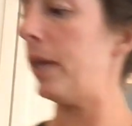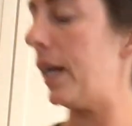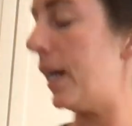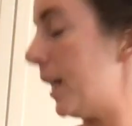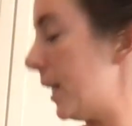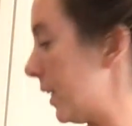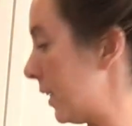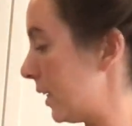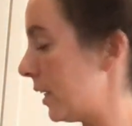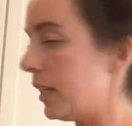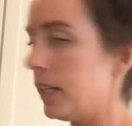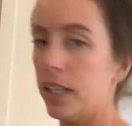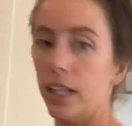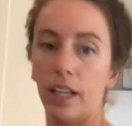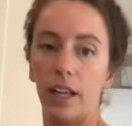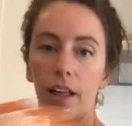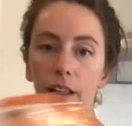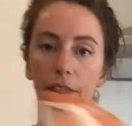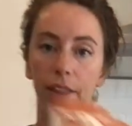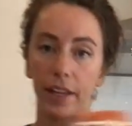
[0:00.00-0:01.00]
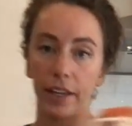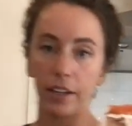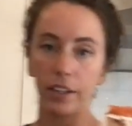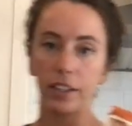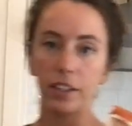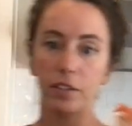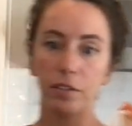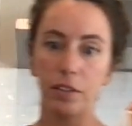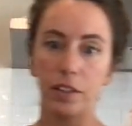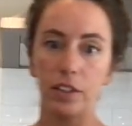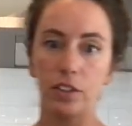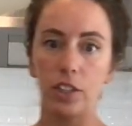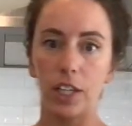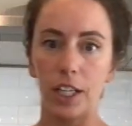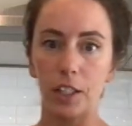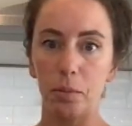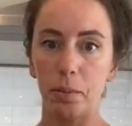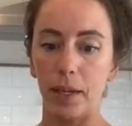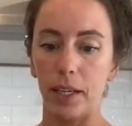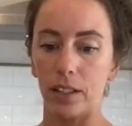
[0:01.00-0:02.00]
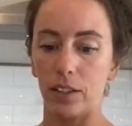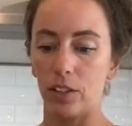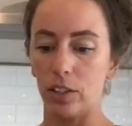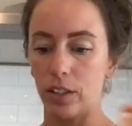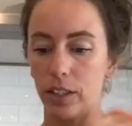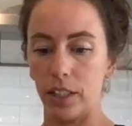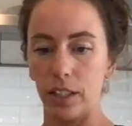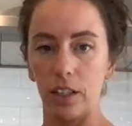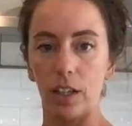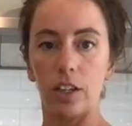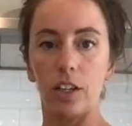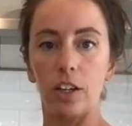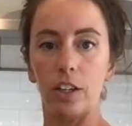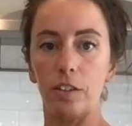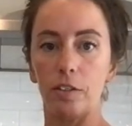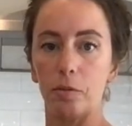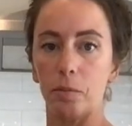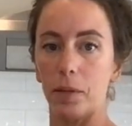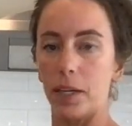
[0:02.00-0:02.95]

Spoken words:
bag. Thank goodness for the trash bags hooking on all of